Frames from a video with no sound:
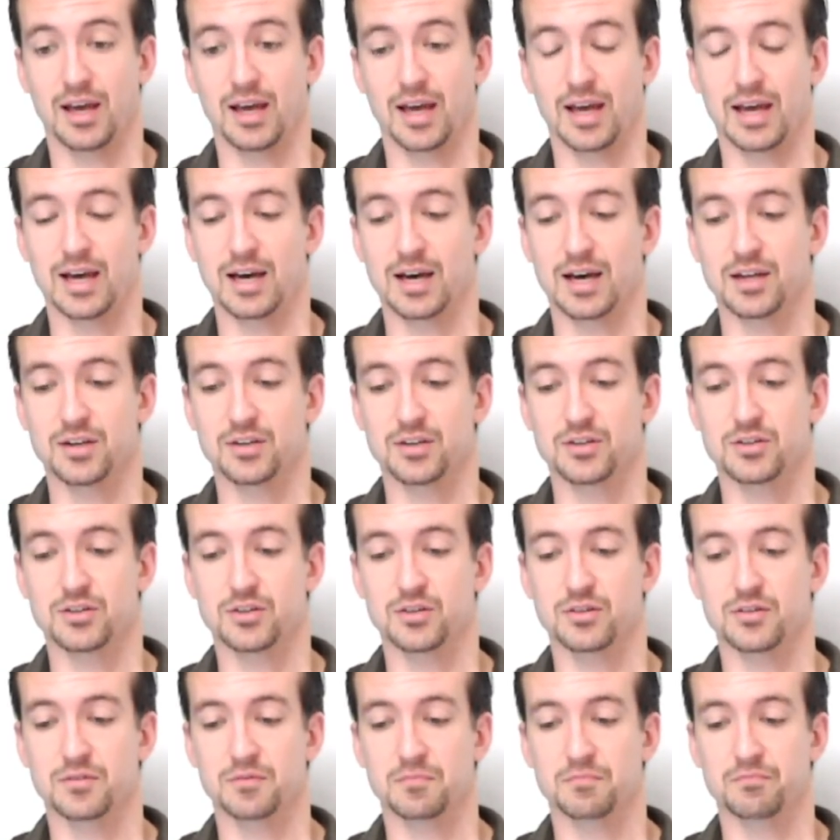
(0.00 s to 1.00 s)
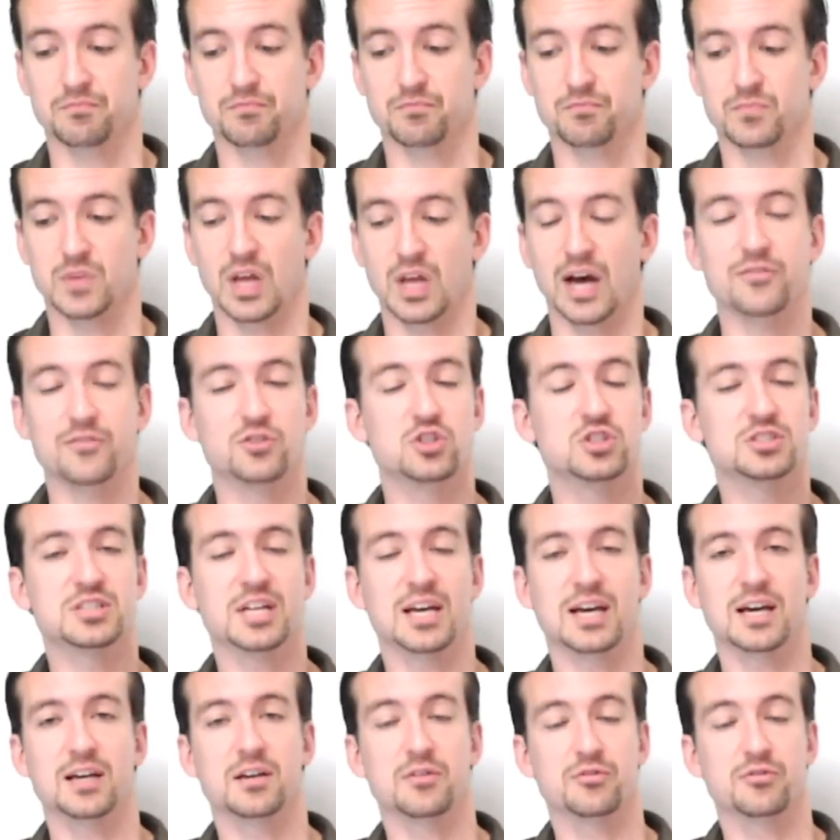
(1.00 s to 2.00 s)
And I've just
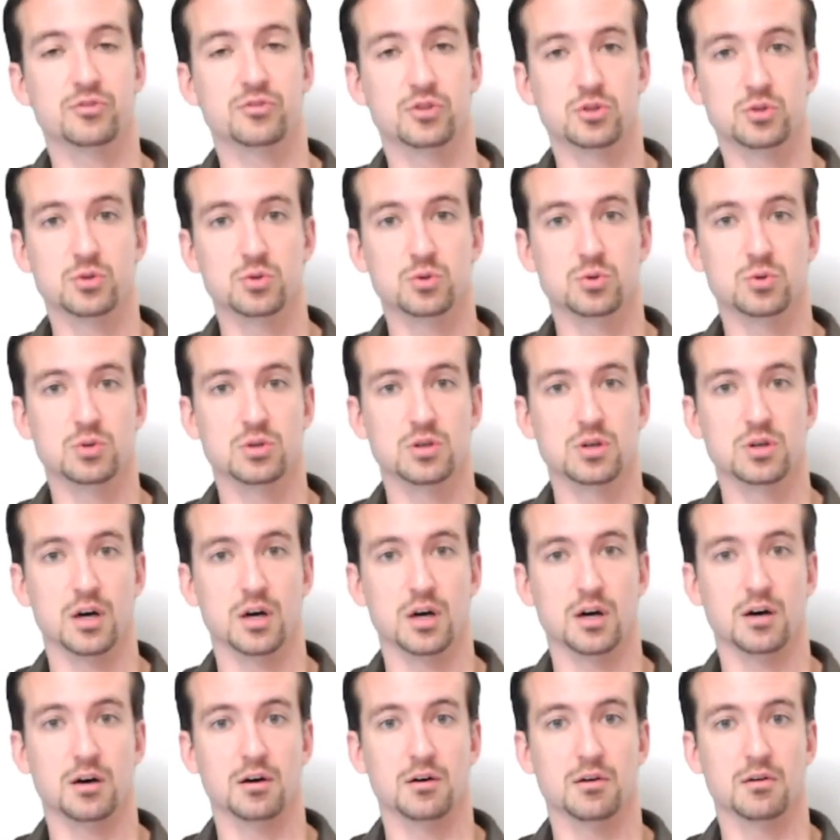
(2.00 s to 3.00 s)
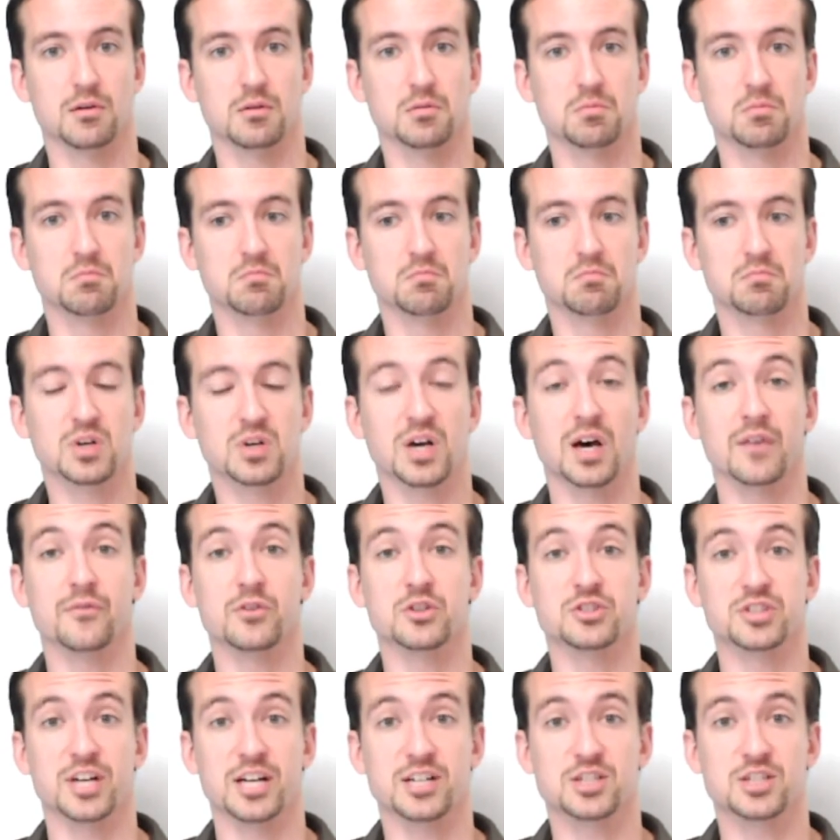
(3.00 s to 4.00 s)
had a few uh,
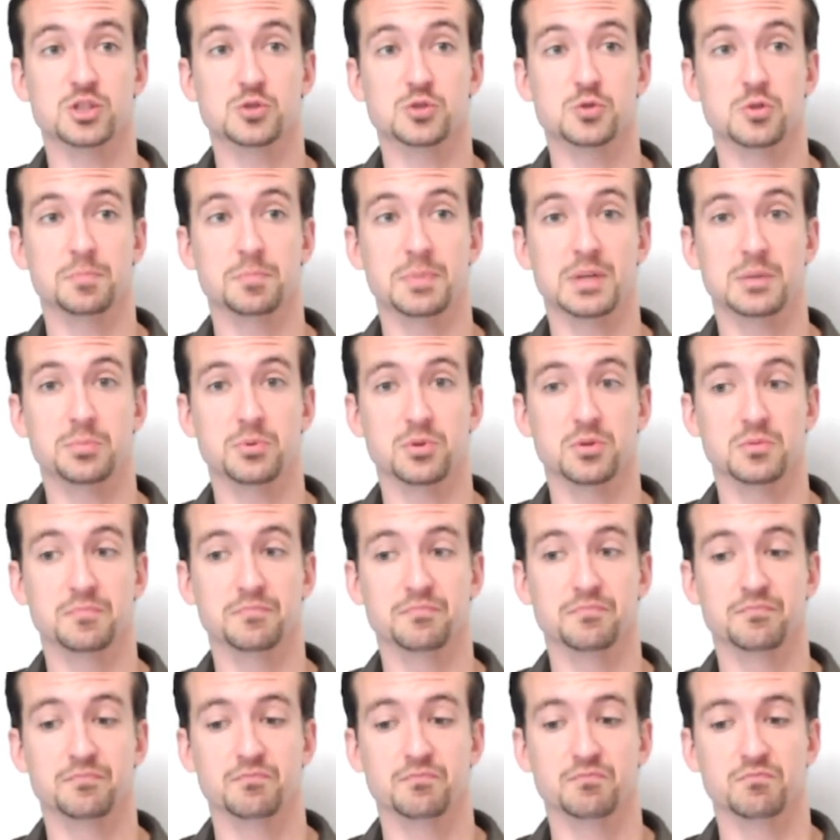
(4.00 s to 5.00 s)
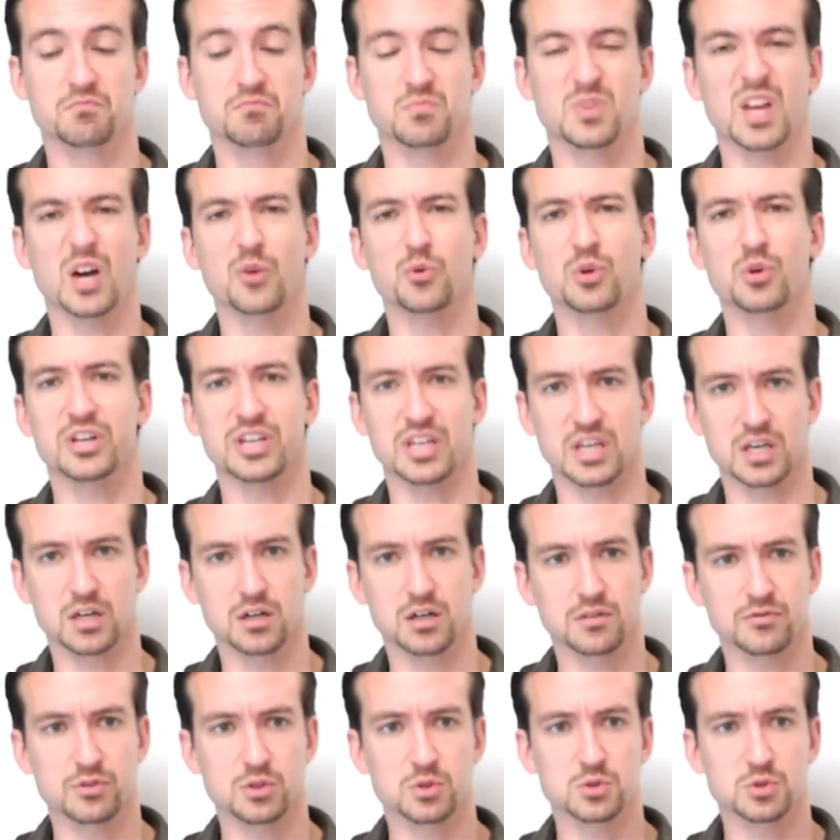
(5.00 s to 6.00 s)
conversations with people, not really
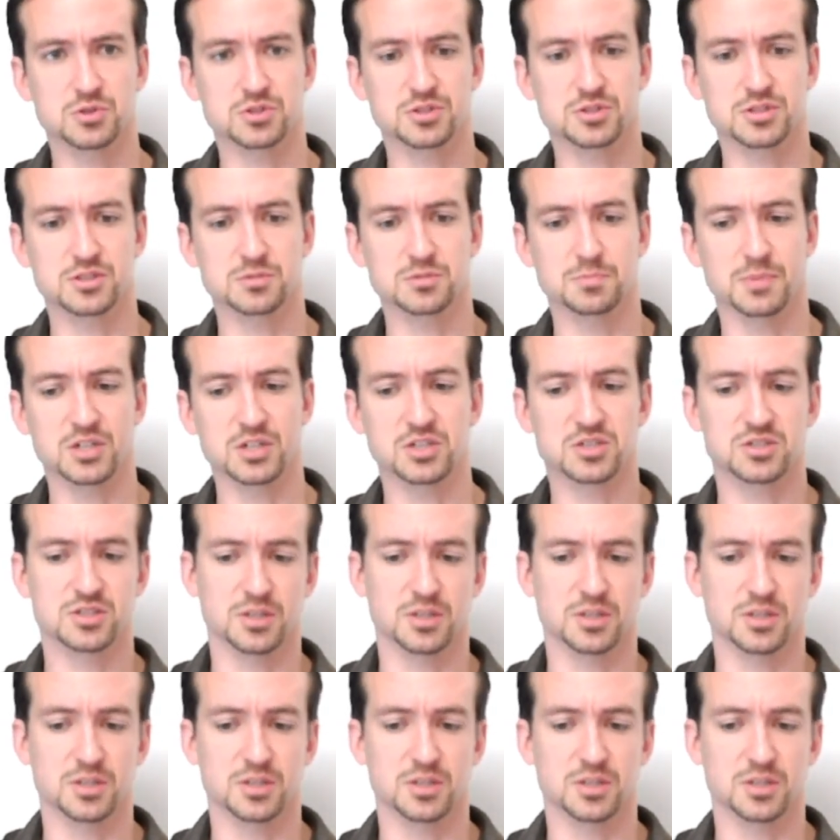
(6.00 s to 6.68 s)
interviews as much.